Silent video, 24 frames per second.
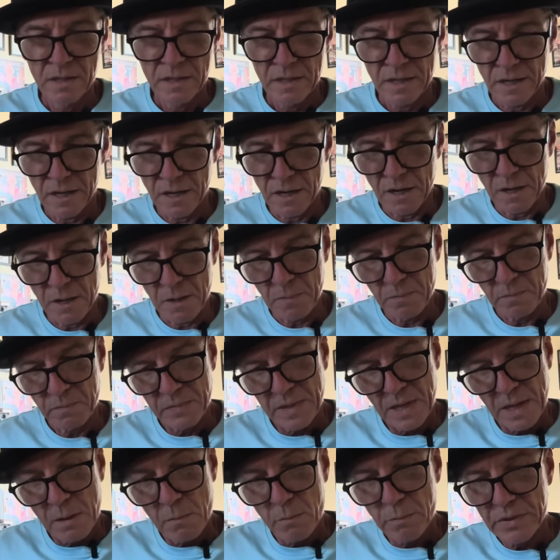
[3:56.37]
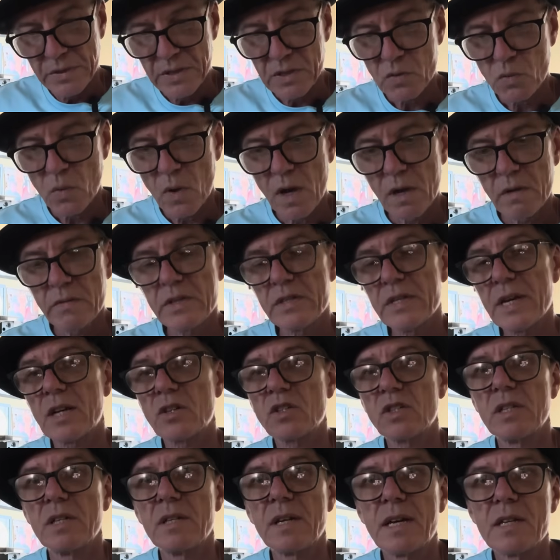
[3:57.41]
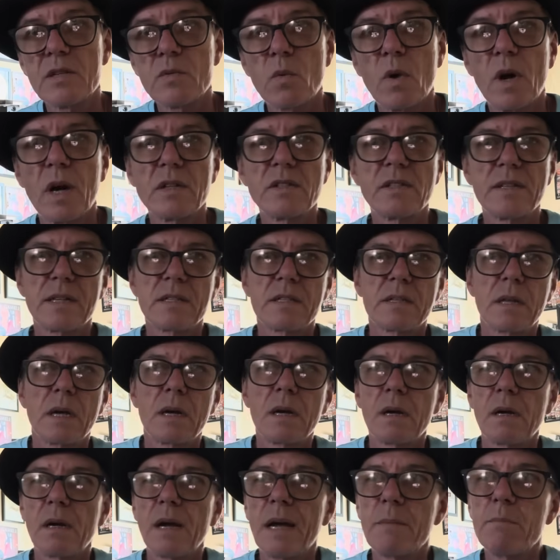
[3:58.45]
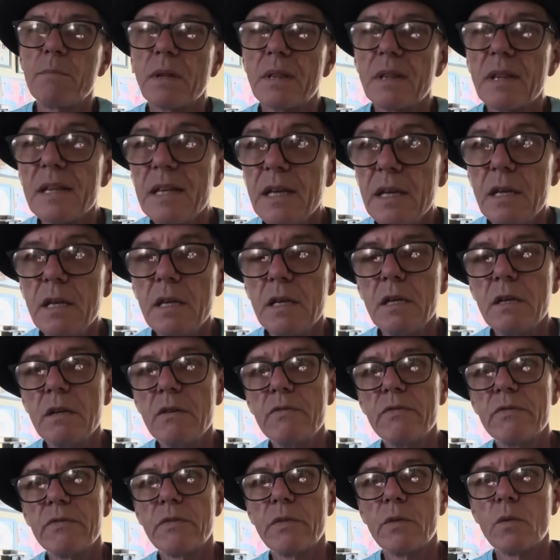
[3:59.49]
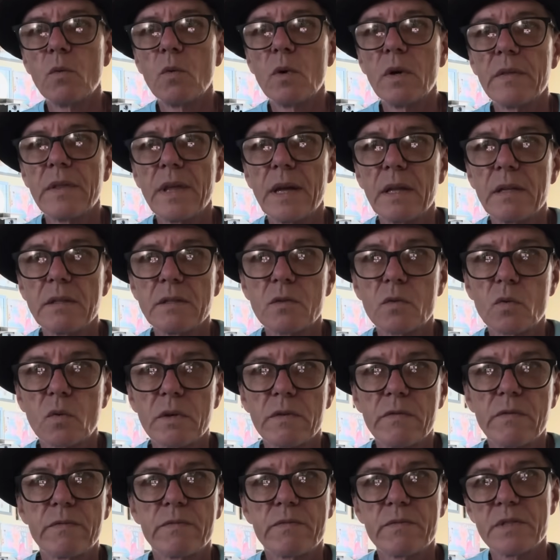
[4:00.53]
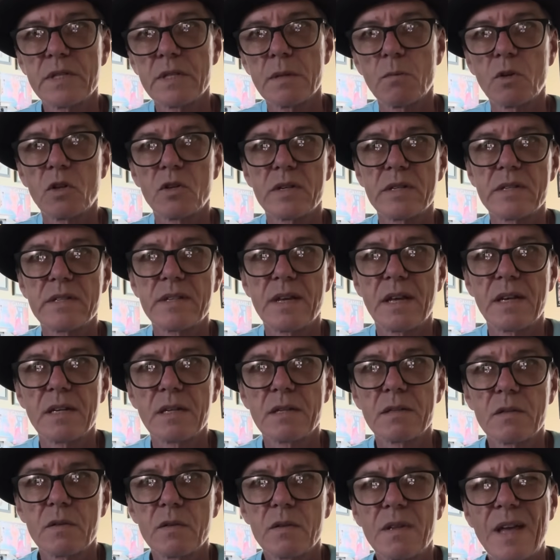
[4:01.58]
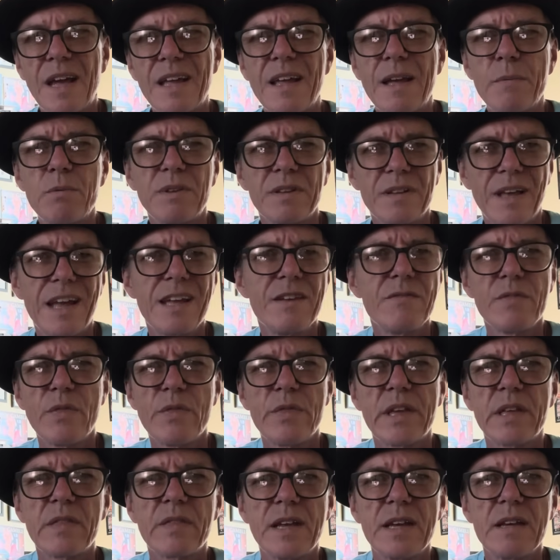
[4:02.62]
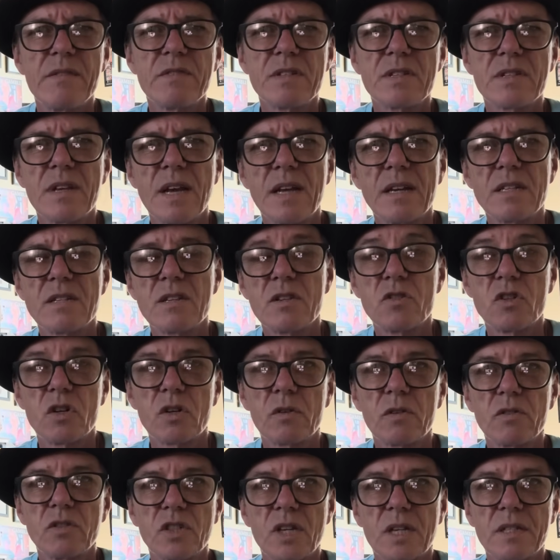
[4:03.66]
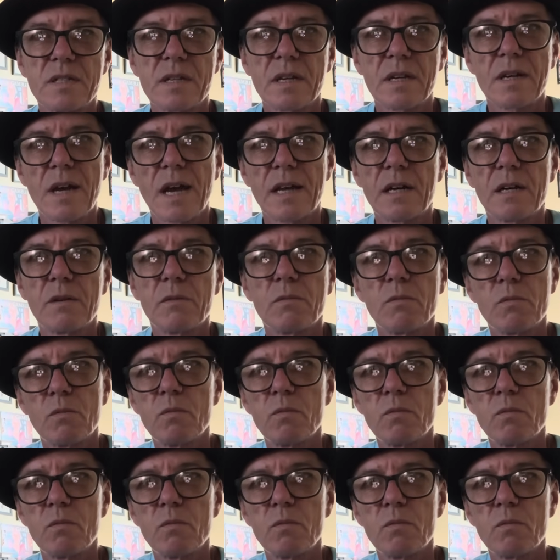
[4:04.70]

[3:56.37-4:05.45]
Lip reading: But the 12 is actually a nice watch. That's I believe, the one that sort of similar aesthetic to, I even think they even said it's a Gerald Genta kind of